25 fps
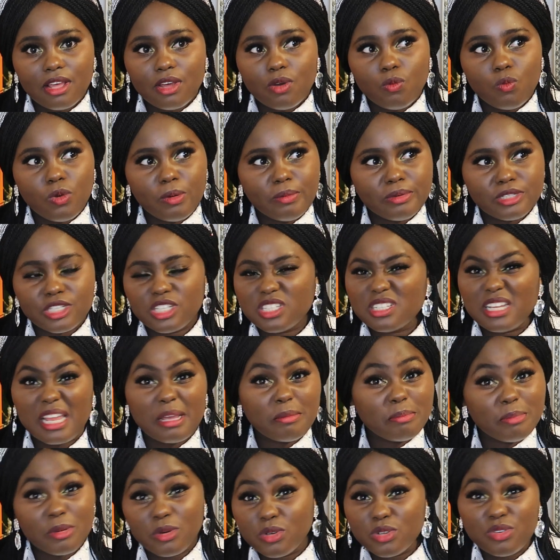we were just
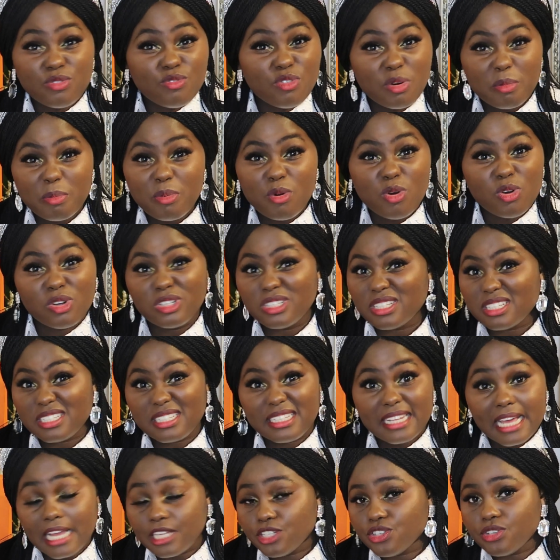like building rapport
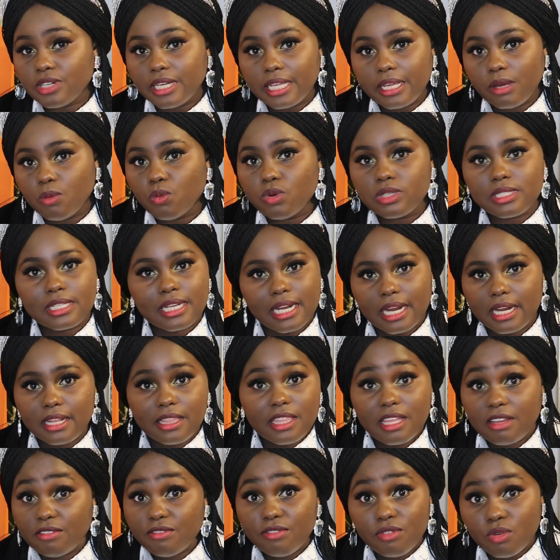just naturally. It wasn't
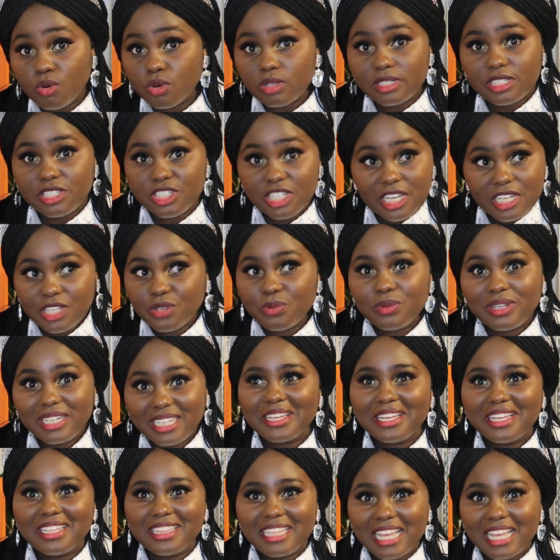anything forced, genuinely.